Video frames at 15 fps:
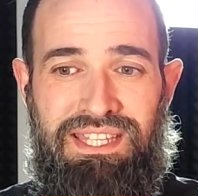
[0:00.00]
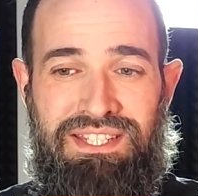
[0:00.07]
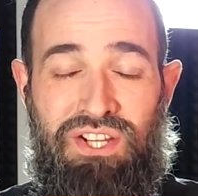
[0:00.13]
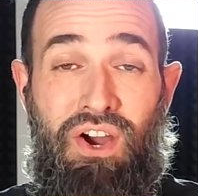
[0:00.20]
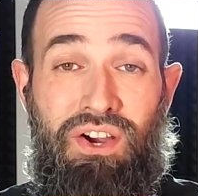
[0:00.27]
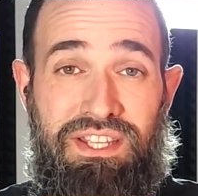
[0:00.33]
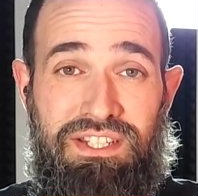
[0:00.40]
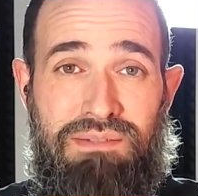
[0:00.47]

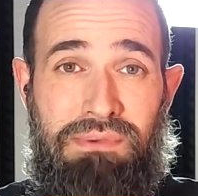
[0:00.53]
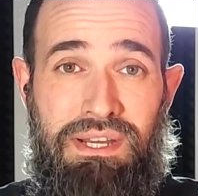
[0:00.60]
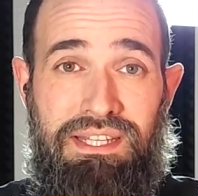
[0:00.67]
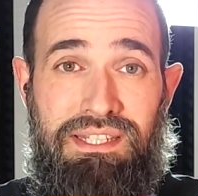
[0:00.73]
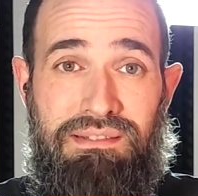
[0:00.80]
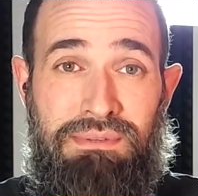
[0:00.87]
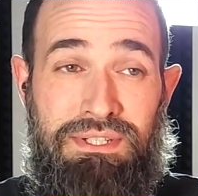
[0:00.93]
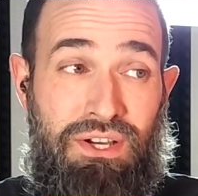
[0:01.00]
talking to
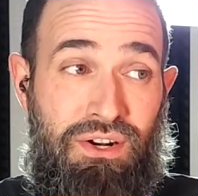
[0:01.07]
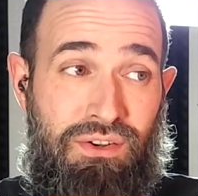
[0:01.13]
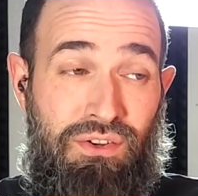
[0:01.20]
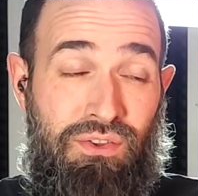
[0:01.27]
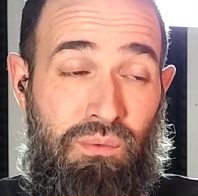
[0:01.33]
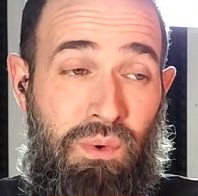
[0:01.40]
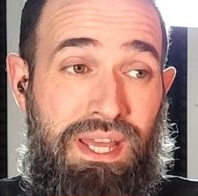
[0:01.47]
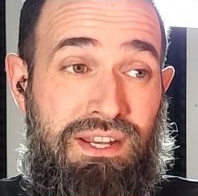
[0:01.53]
my daughter
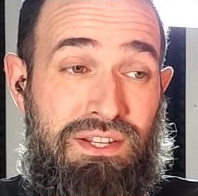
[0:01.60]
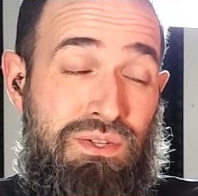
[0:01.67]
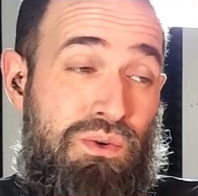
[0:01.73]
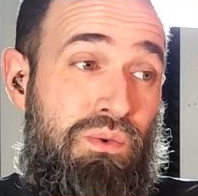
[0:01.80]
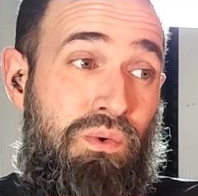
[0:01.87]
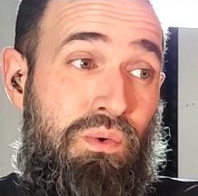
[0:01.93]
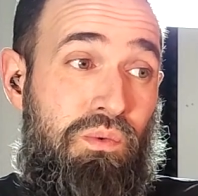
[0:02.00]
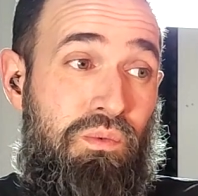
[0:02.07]
on the way to
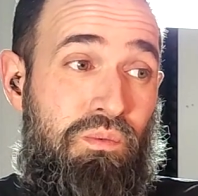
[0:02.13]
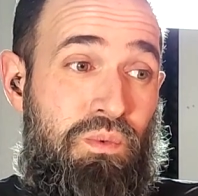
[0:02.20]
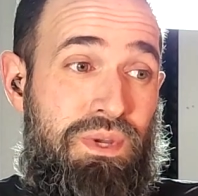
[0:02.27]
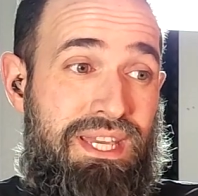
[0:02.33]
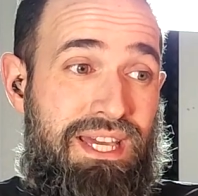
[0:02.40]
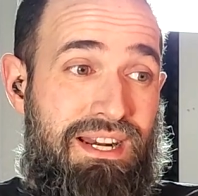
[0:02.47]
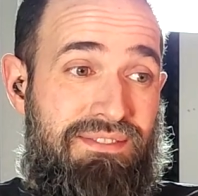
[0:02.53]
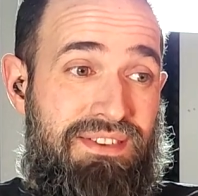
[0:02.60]
school, we
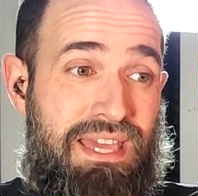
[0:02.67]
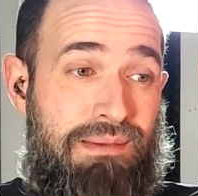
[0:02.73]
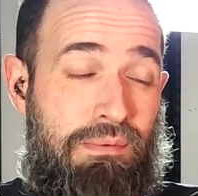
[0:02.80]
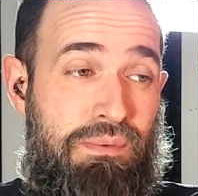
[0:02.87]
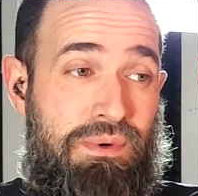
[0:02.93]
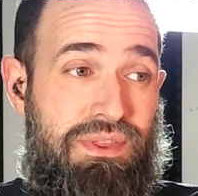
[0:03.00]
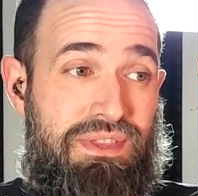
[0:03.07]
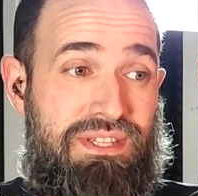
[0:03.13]
kind of came
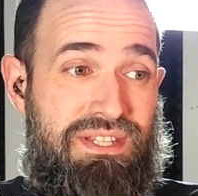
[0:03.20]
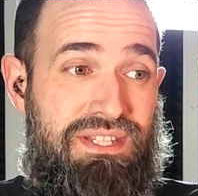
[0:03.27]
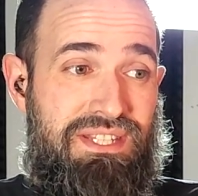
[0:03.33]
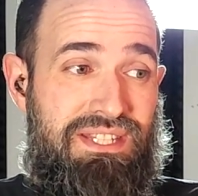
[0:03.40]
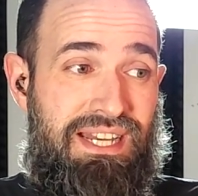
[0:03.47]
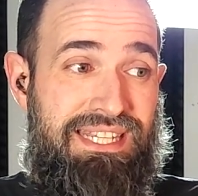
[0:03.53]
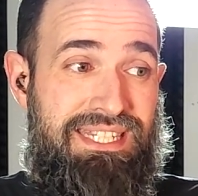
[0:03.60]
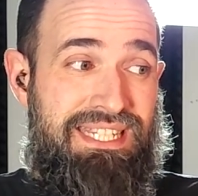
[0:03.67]
up with
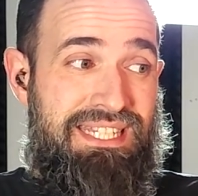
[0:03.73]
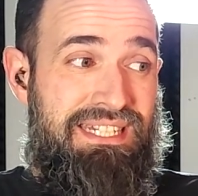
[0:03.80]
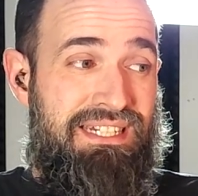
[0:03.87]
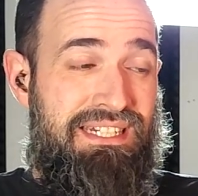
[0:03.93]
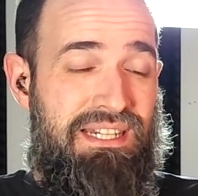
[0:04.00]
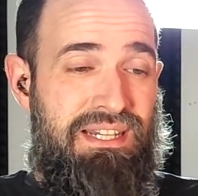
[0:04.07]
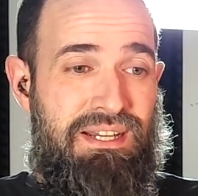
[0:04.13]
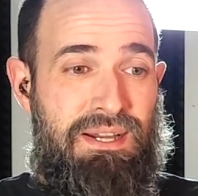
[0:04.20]
this
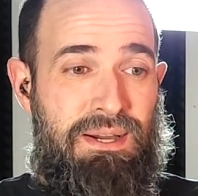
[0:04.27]
idea.